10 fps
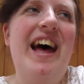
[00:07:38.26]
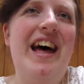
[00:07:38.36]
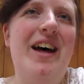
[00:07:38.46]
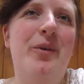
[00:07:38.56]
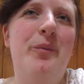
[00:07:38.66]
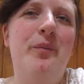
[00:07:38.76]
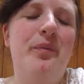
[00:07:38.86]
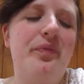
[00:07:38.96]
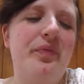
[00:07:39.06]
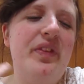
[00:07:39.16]
um,
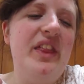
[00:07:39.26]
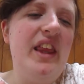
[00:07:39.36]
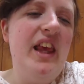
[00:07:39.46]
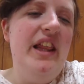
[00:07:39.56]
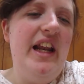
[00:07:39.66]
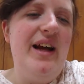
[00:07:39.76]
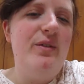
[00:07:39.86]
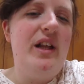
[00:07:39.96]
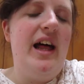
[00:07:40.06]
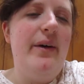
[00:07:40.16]
then
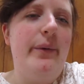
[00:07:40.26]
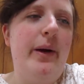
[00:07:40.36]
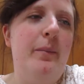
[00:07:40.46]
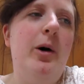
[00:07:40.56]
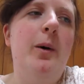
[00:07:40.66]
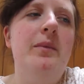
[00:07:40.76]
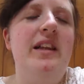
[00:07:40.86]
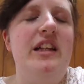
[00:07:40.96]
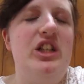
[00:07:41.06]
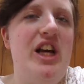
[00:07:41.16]
after that I will come home
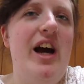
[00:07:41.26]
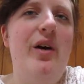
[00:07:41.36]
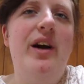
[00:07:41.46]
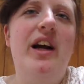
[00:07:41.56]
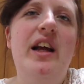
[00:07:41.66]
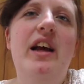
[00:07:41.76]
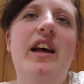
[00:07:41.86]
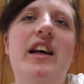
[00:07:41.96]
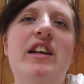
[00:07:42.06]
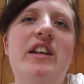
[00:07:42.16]
and then shower.
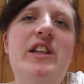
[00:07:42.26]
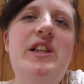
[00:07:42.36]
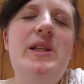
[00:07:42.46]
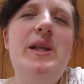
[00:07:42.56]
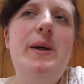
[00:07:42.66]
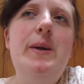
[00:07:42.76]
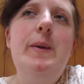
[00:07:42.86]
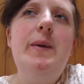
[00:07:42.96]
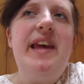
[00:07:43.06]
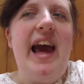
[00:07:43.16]

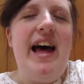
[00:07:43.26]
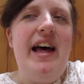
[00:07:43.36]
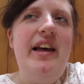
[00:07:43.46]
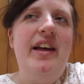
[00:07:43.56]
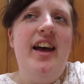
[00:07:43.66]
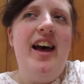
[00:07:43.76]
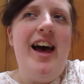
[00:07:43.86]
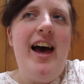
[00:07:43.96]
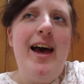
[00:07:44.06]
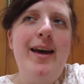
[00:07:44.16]
So yeah,
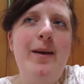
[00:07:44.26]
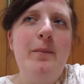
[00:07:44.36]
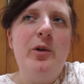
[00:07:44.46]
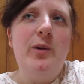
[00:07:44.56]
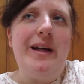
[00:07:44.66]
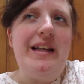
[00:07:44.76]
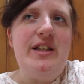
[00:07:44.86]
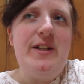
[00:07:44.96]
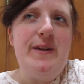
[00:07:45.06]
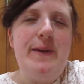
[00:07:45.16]
I am going
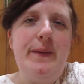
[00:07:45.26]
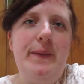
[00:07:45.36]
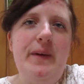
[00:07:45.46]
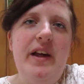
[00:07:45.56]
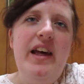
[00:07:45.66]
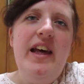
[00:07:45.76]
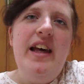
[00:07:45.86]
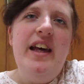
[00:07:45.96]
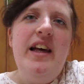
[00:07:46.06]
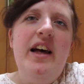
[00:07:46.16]
to
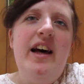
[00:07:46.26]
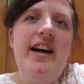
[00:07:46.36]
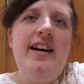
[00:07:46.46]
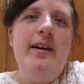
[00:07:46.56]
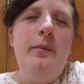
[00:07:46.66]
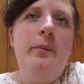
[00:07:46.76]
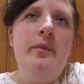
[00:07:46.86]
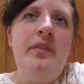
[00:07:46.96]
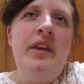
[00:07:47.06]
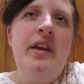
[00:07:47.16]
um,